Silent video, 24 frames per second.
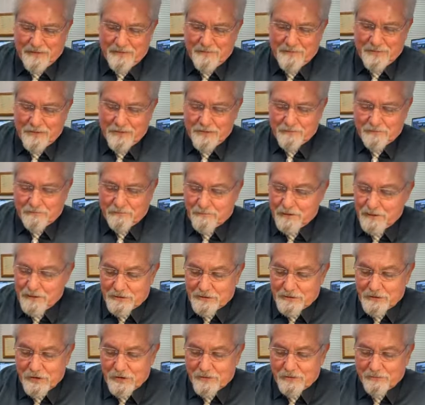And the
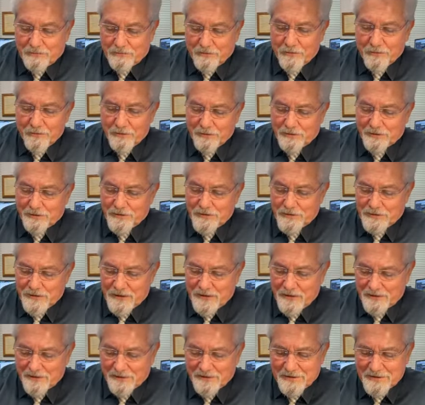rich young ruler
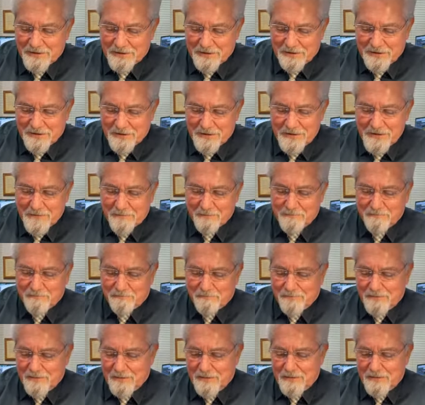said unto him,
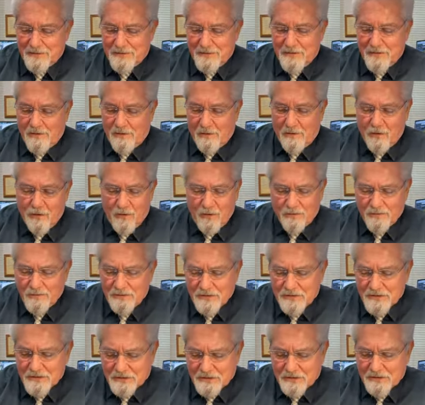All
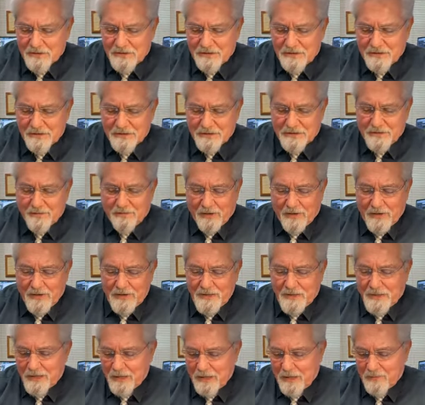these things have I
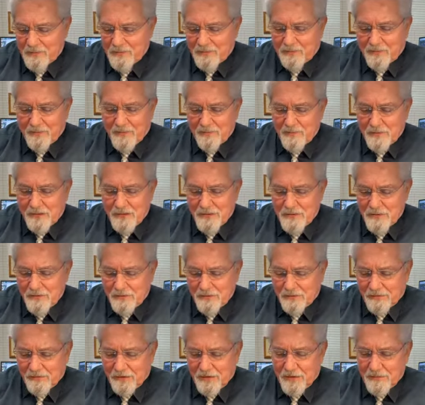kept from my
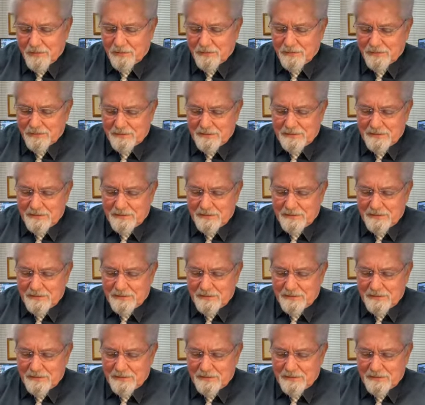youth up.